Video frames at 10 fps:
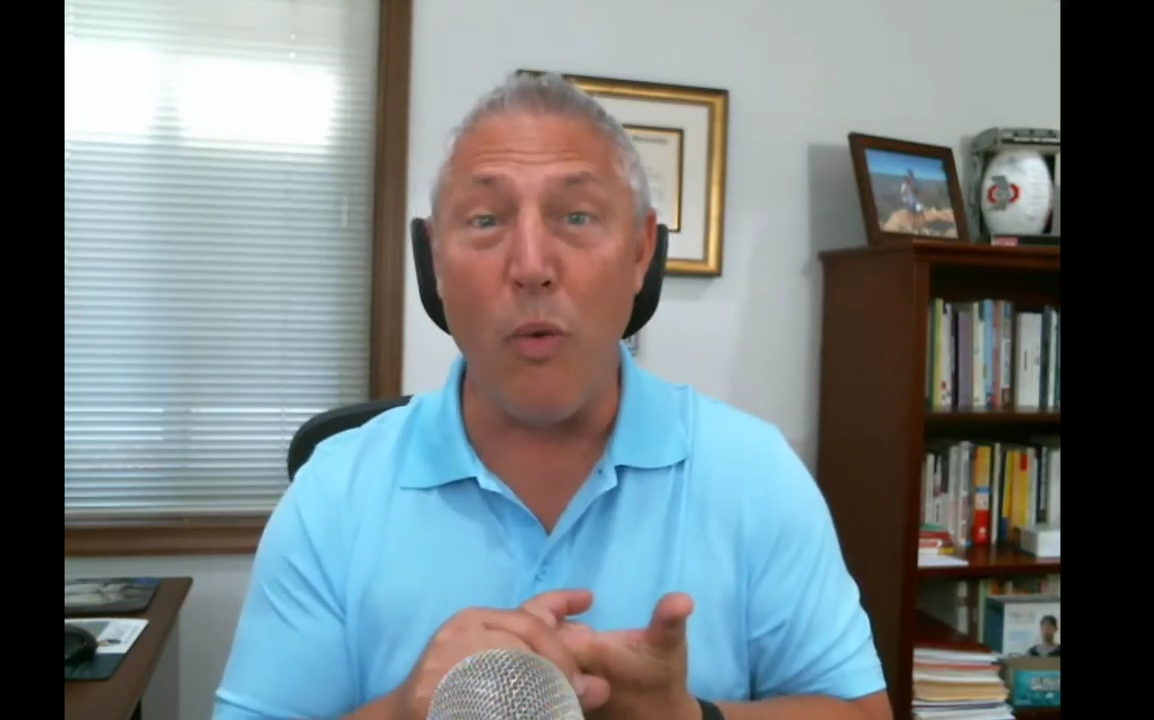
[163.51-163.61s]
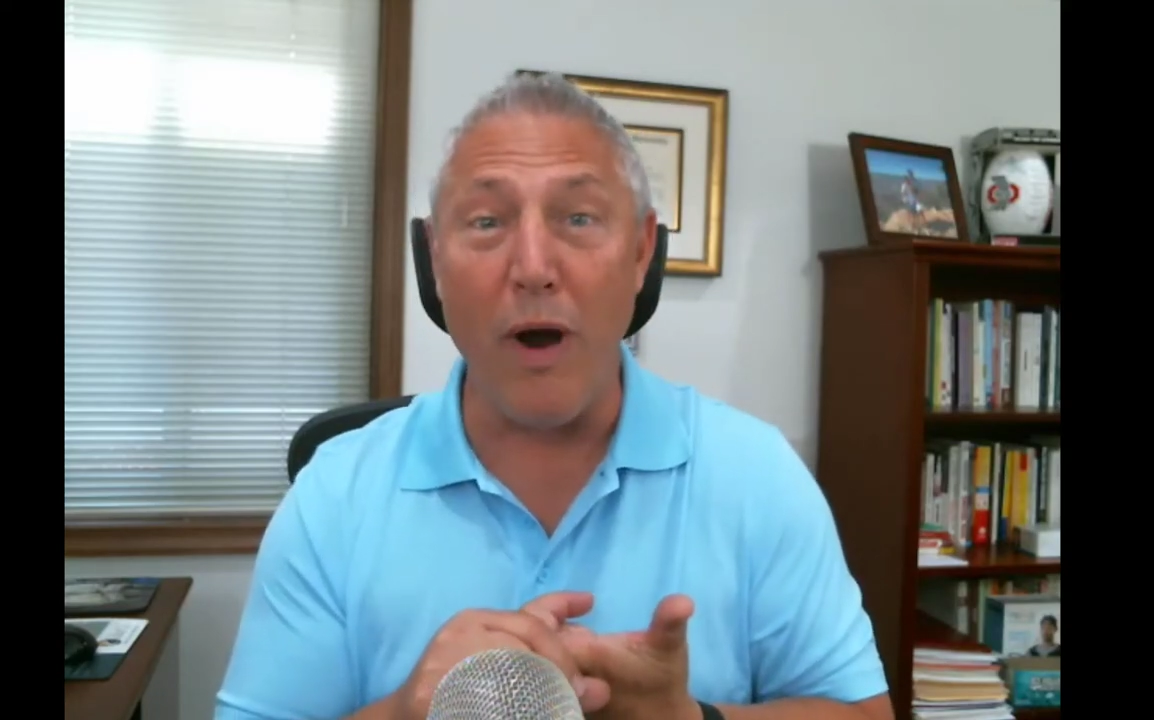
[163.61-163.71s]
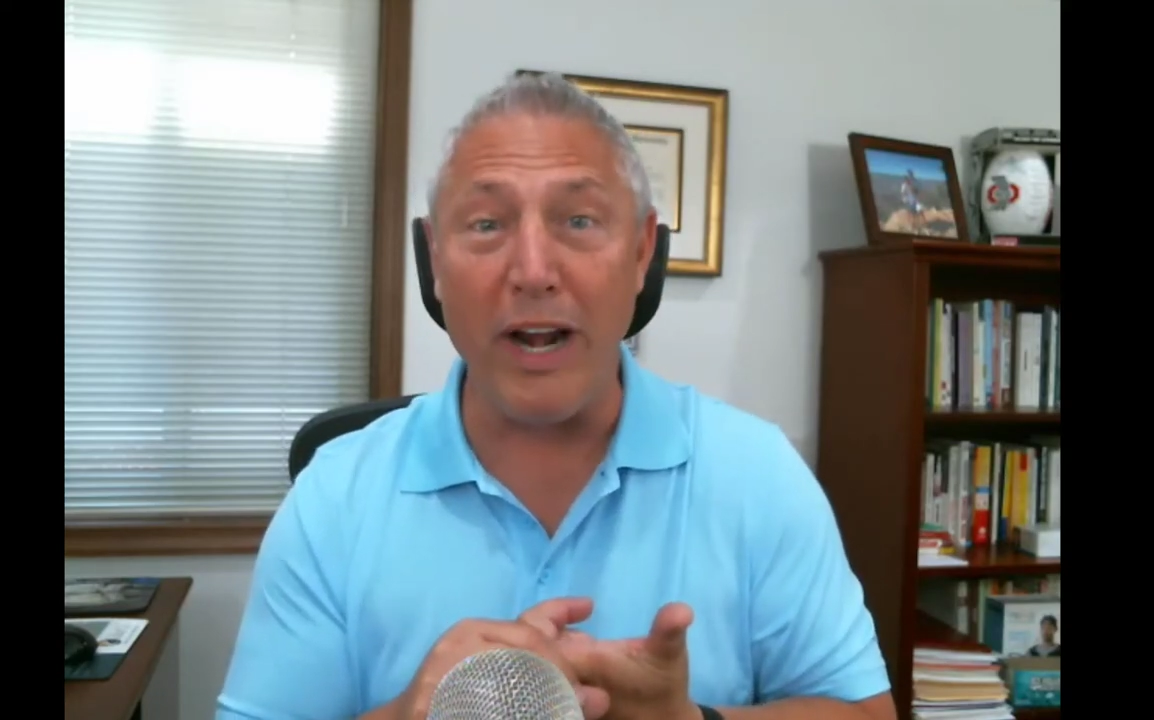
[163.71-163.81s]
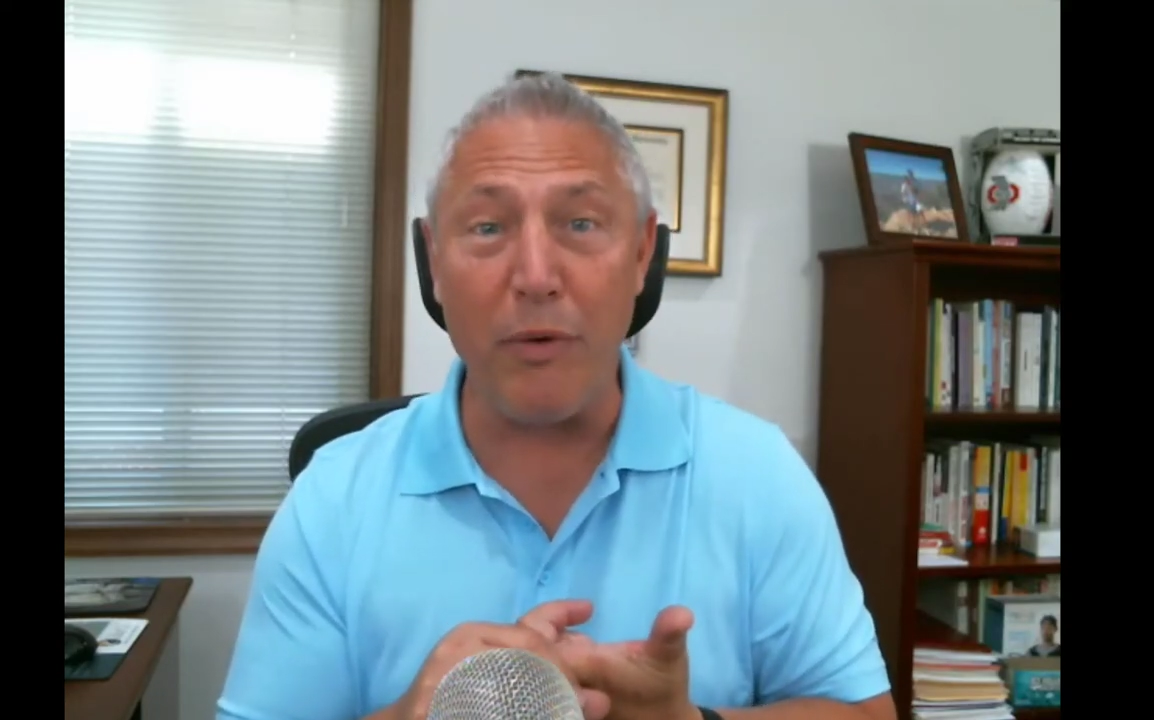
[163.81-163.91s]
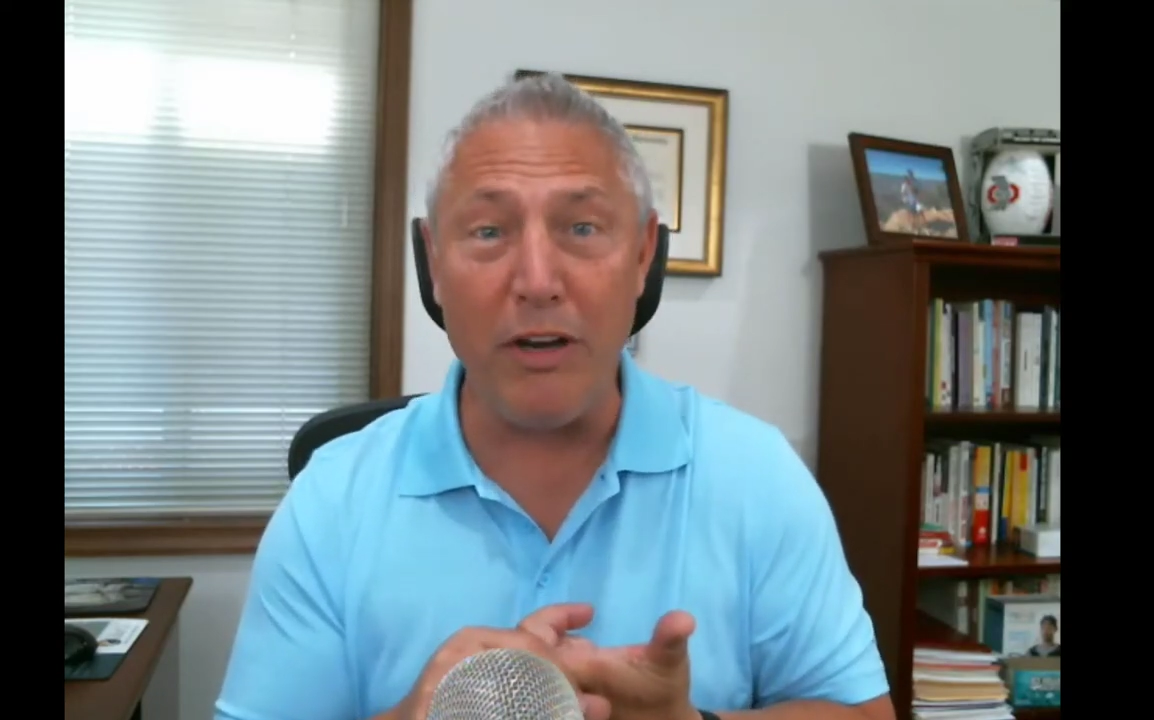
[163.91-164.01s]

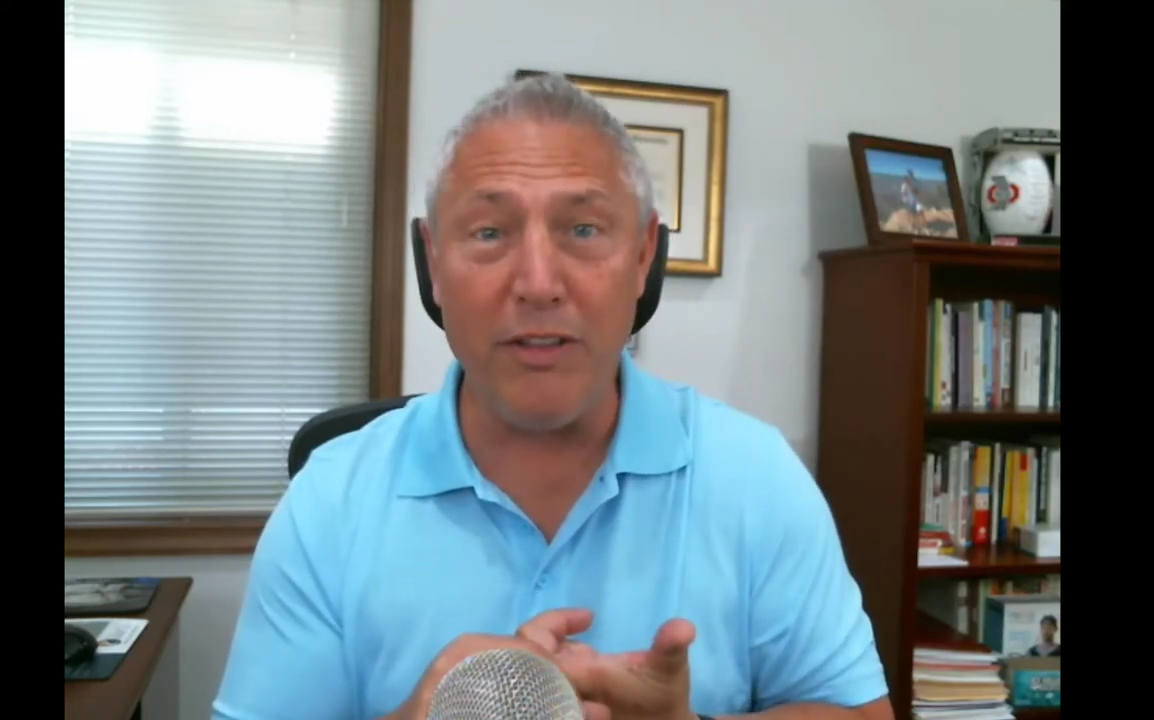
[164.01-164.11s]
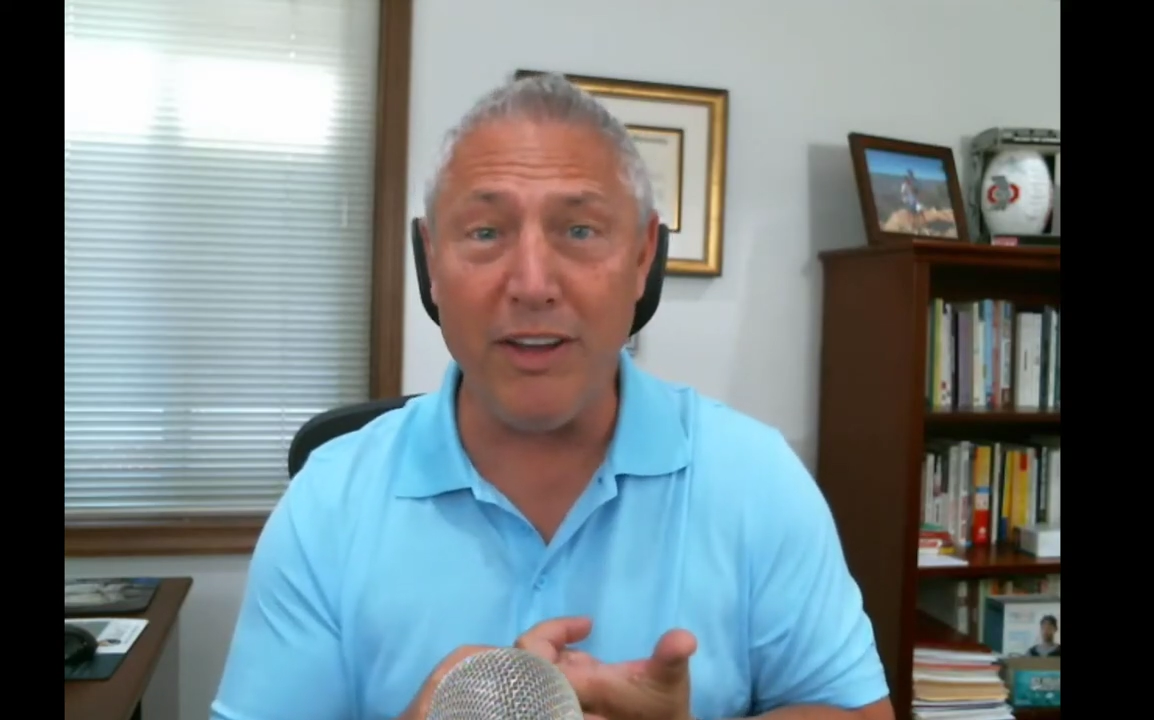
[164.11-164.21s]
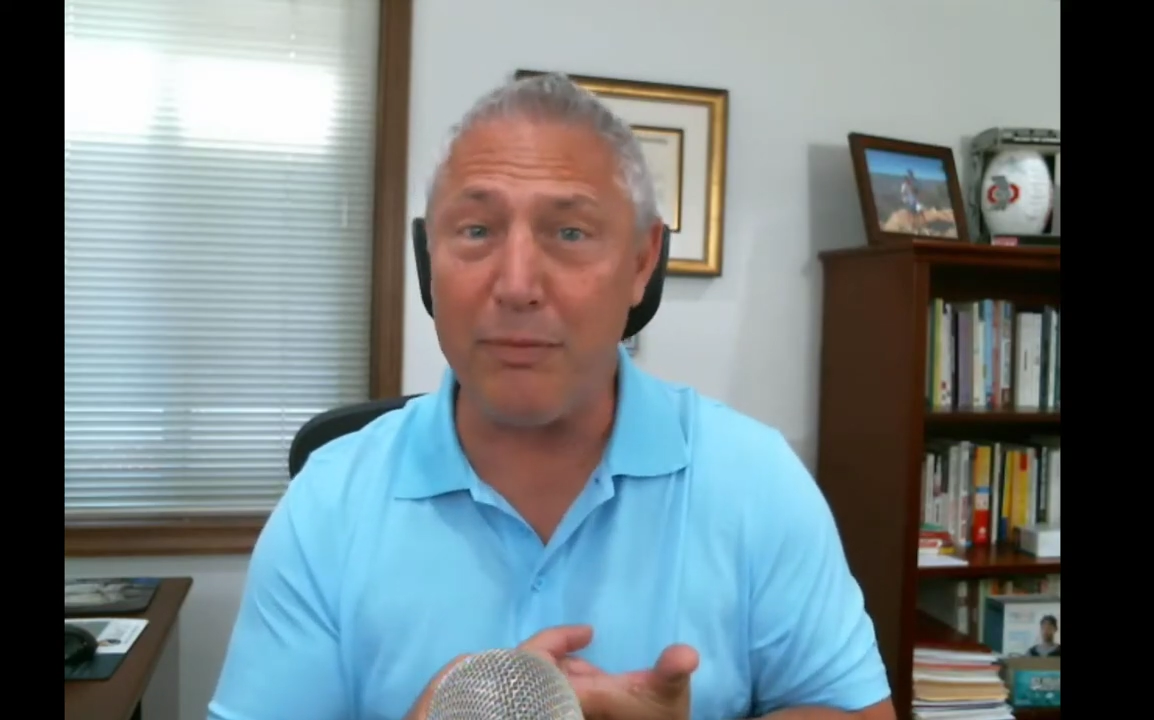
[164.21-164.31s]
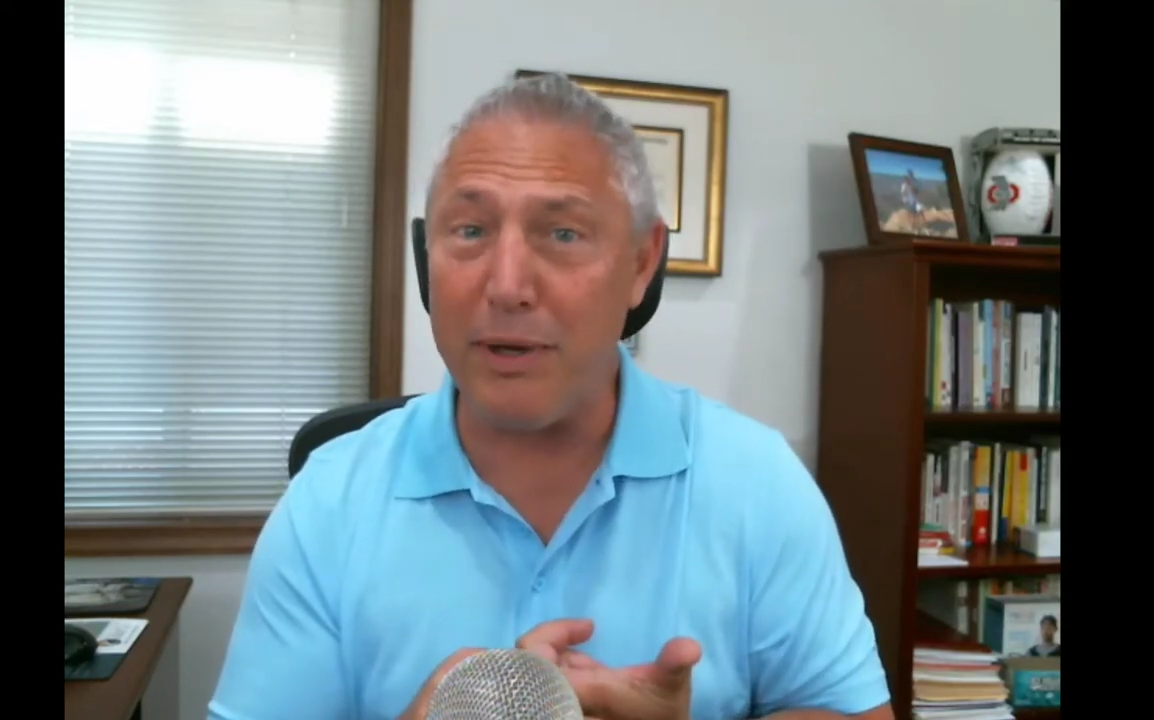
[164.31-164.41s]
Why do we do this?